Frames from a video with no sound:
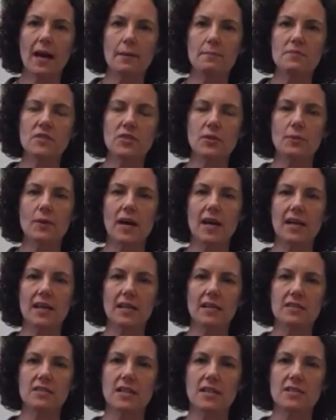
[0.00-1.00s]
So I
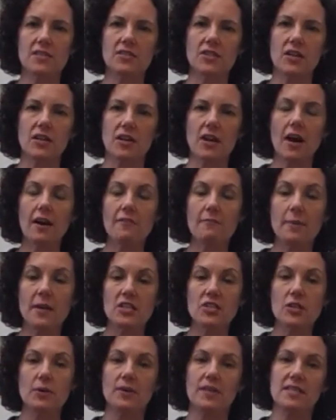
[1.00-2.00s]
started off by
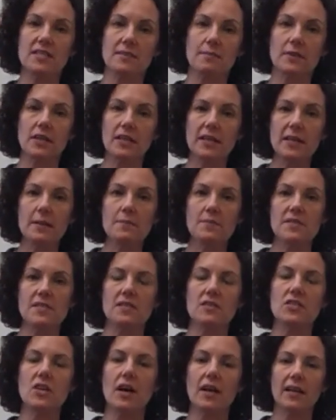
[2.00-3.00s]
showing some clips and
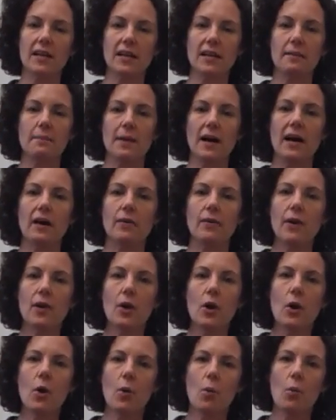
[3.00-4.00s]
talking about
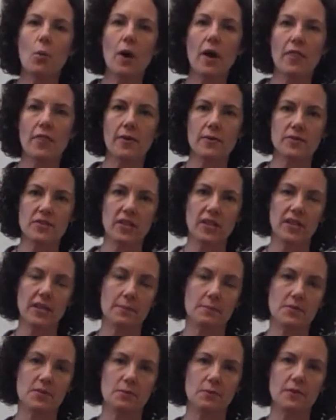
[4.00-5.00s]
what those
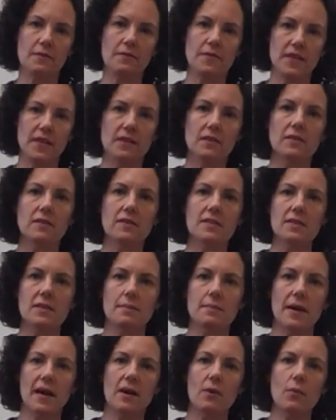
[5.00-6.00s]
clips revealed
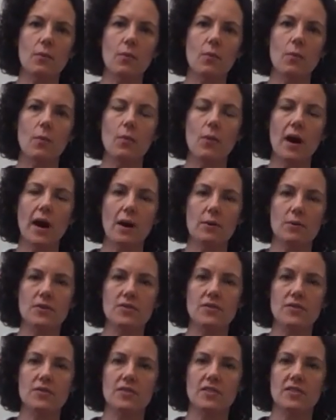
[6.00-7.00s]
about our
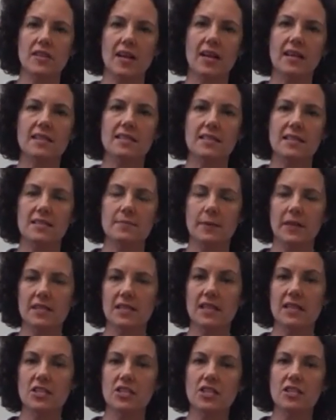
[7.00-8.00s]
society's
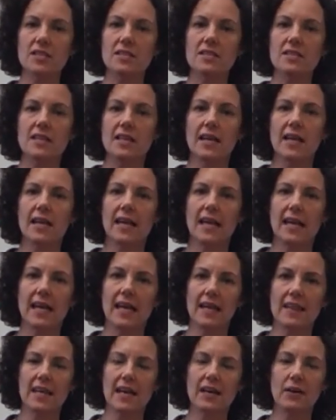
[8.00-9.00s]
expectations, and
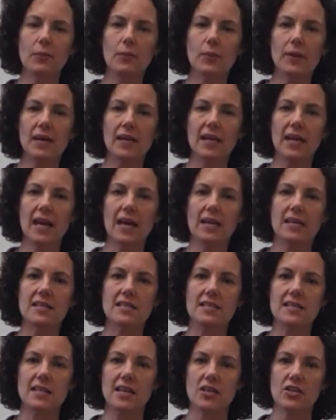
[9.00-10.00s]
then we had a
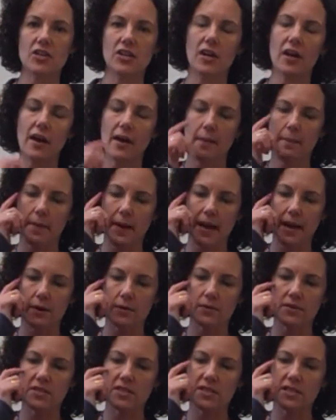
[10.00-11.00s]
discussion
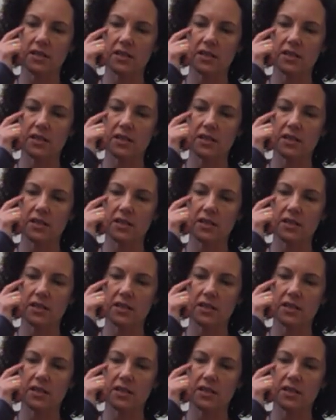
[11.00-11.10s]
about